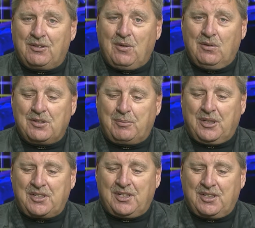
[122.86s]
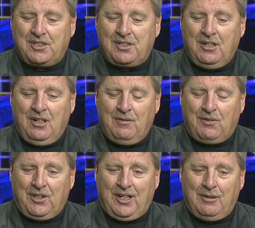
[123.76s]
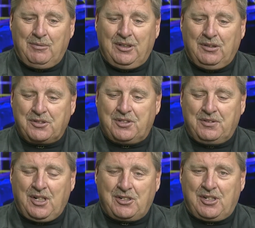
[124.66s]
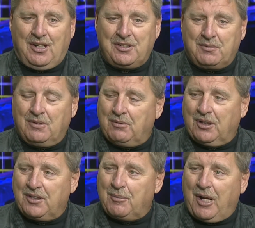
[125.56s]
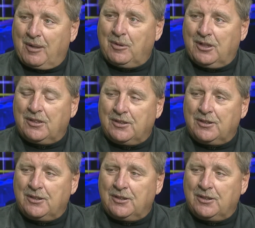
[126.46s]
quarter was a pick six for them, and those 2 touchdowns were really the backbreakers.